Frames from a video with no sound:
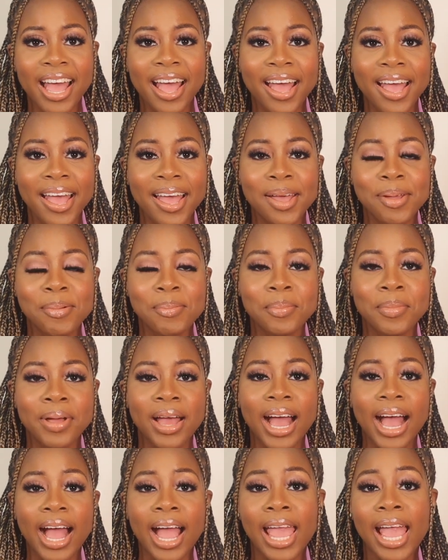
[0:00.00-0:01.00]
I
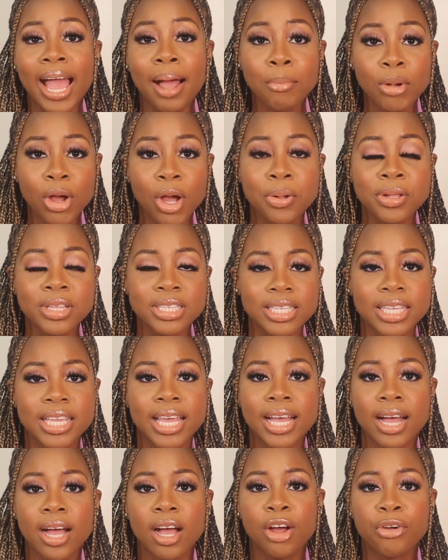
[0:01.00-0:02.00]
am going to
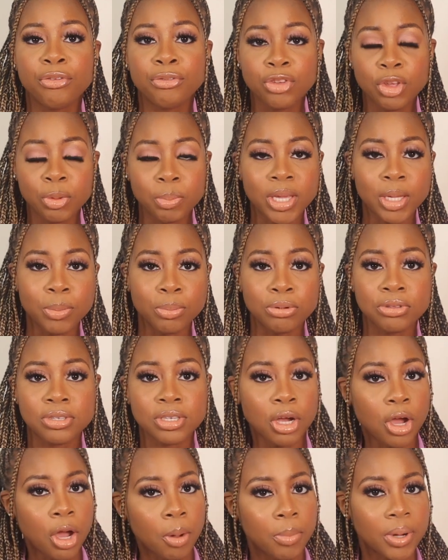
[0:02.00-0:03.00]
get a few people to
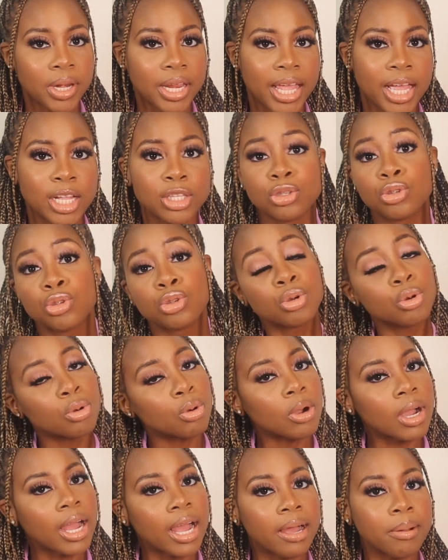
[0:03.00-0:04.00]
come in here to
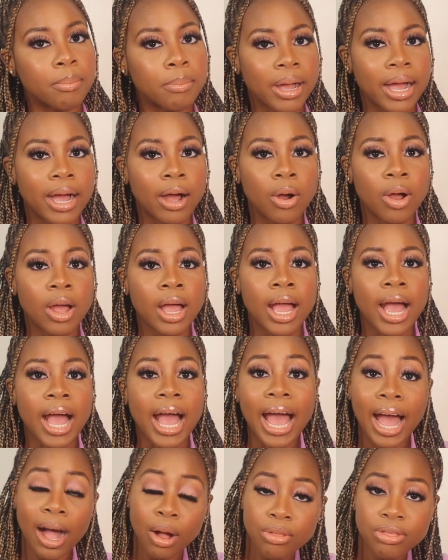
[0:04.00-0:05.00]
talk about
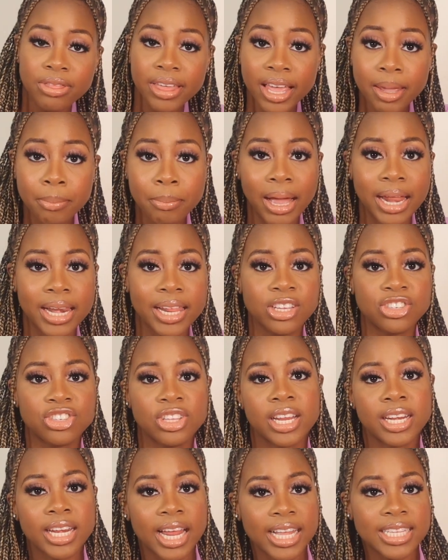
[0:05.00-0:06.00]
how they manage
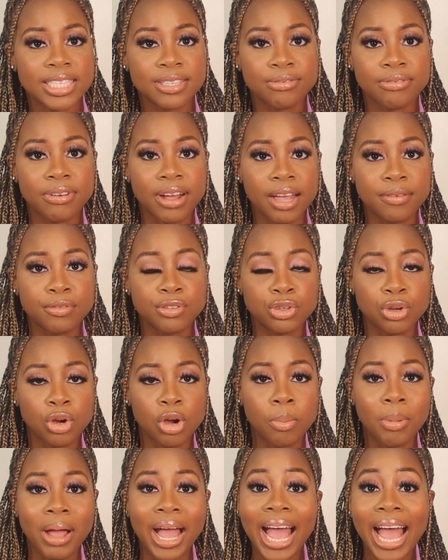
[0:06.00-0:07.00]
their 9 to 5 job